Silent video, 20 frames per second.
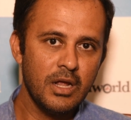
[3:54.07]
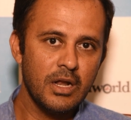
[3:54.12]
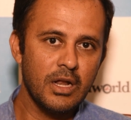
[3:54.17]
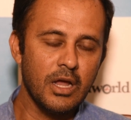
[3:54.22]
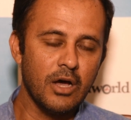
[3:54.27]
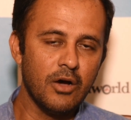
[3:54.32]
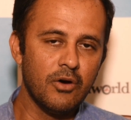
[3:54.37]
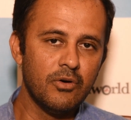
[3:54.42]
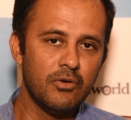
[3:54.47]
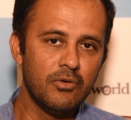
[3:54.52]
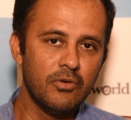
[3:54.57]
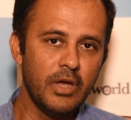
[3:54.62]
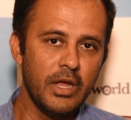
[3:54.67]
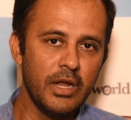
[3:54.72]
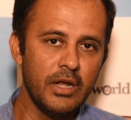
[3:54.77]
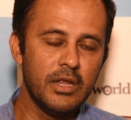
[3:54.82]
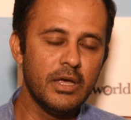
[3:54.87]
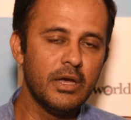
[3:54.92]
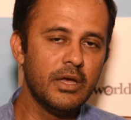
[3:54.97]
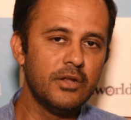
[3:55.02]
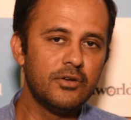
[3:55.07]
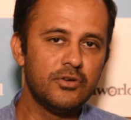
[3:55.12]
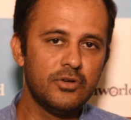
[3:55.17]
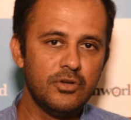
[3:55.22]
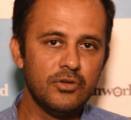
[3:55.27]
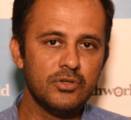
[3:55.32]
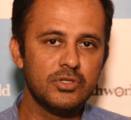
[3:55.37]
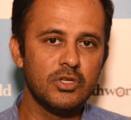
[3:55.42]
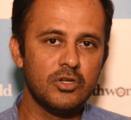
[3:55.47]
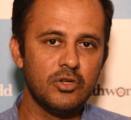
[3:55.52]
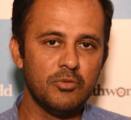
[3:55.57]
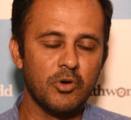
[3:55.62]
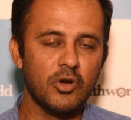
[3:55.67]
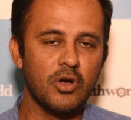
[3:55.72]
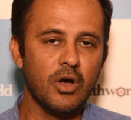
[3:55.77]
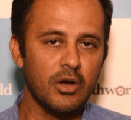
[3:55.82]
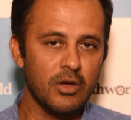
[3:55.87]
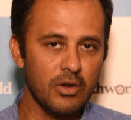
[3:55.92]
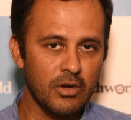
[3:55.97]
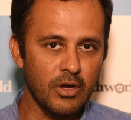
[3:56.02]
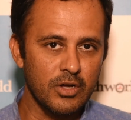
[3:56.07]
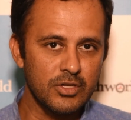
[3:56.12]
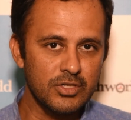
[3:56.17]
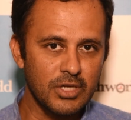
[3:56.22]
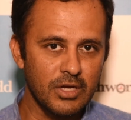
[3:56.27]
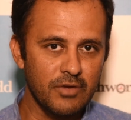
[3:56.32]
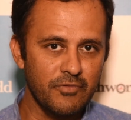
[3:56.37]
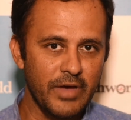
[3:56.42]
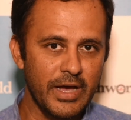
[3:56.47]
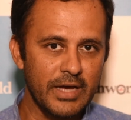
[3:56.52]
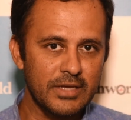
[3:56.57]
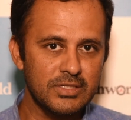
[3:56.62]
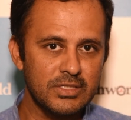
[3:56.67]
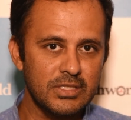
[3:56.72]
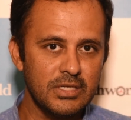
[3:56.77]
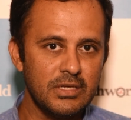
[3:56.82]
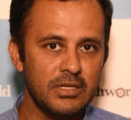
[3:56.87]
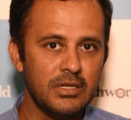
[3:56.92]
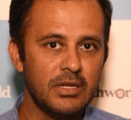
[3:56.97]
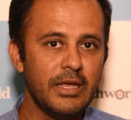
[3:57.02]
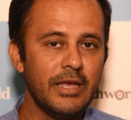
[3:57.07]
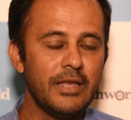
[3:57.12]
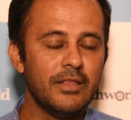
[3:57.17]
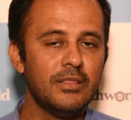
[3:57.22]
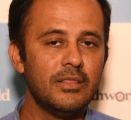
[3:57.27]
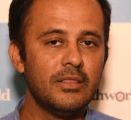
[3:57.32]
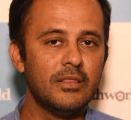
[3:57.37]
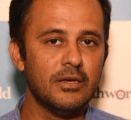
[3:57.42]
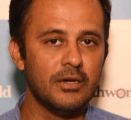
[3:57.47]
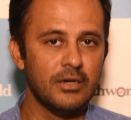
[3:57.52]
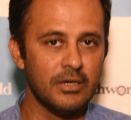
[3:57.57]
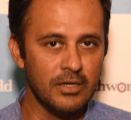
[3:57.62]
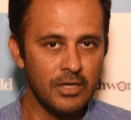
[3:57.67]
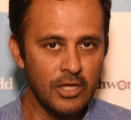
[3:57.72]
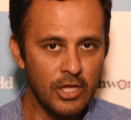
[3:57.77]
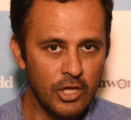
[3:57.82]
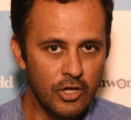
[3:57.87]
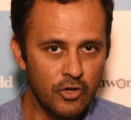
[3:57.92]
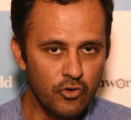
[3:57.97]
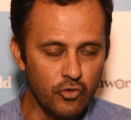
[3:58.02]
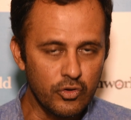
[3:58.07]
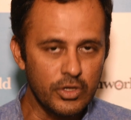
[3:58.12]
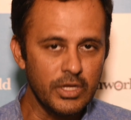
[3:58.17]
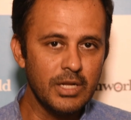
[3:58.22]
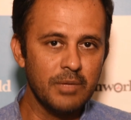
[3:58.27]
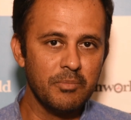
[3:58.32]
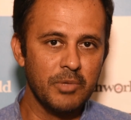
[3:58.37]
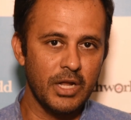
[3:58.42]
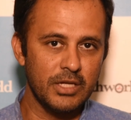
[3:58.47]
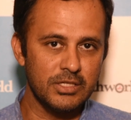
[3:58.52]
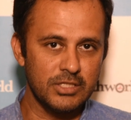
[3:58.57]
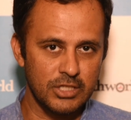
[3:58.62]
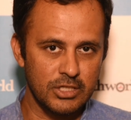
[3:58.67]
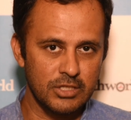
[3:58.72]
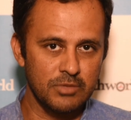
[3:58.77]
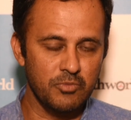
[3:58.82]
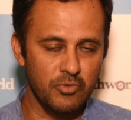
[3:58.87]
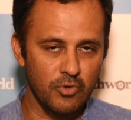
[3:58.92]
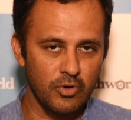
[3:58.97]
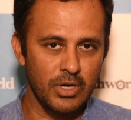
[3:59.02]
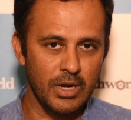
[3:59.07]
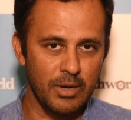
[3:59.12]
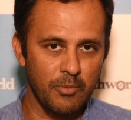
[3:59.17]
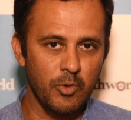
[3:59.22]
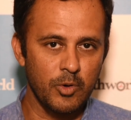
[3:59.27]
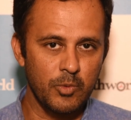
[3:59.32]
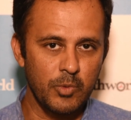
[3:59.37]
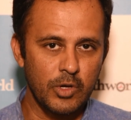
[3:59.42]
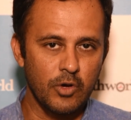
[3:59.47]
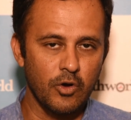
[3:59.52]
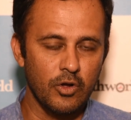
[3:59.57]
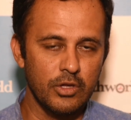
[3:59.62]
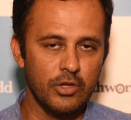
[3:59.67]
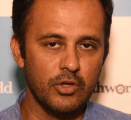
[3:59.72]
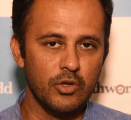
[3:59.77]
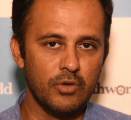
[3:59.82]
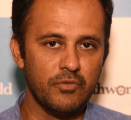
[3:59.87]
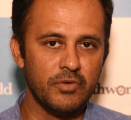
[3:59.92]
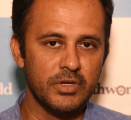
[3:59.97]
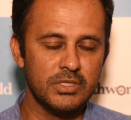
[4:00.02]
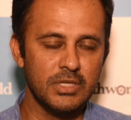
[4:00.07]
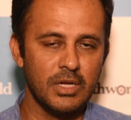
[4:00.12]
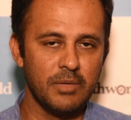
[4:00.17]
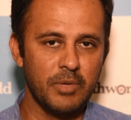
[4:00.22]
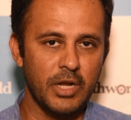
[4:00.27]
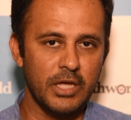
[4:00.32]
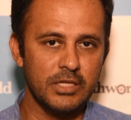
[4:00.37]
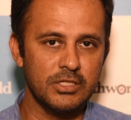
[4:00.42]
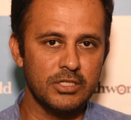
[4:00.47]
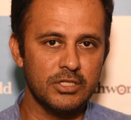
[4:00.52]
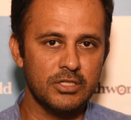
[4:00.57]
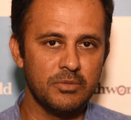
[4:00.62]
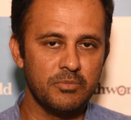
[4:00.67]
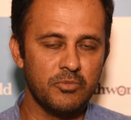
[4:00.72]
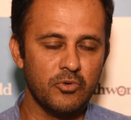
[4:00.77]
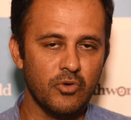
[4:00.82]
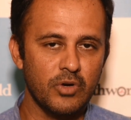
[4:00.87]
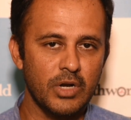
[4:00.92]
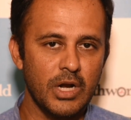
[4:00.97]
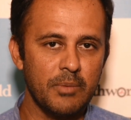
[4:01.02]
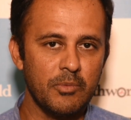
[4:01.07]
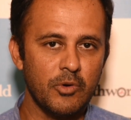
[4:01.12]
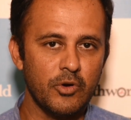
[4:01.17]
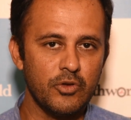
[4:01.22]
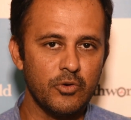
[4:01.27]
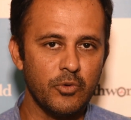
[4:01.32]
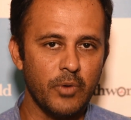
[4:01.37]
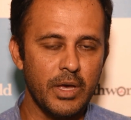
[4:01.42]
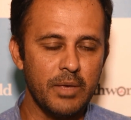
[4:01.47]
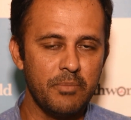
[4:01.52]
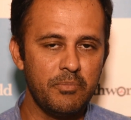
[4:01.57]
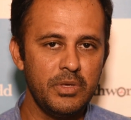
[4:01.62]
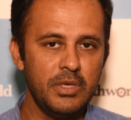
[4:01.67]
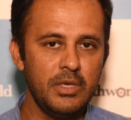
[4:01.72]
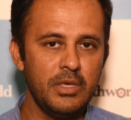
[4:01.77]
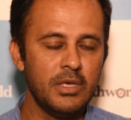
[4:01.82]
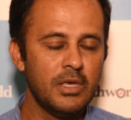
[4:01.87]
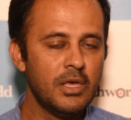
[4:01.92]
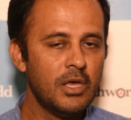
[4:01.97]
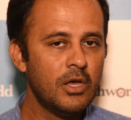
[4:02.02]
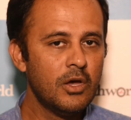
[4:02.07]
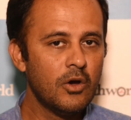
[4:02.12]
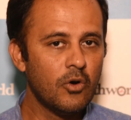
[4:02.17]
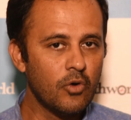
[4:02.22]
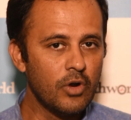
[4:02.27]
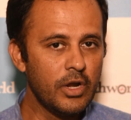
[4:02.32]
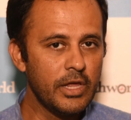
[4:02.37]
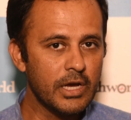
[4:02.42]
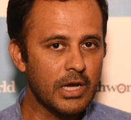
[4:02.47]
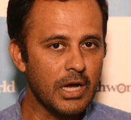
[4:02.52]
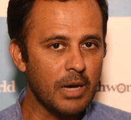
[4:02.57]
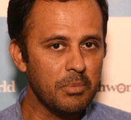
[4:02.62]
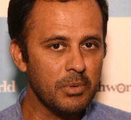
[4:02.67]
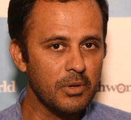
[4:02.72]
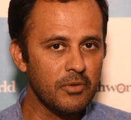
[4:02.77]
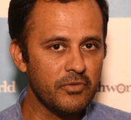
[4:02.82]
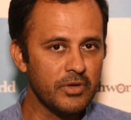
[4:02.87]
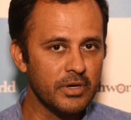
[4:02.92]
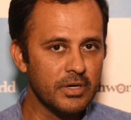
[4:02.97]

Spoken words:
Now, India introduced a pneumococcal conjugate vaccine in the routine immunization program, what we call the Universal Immunization Program, or UIP, only a couple of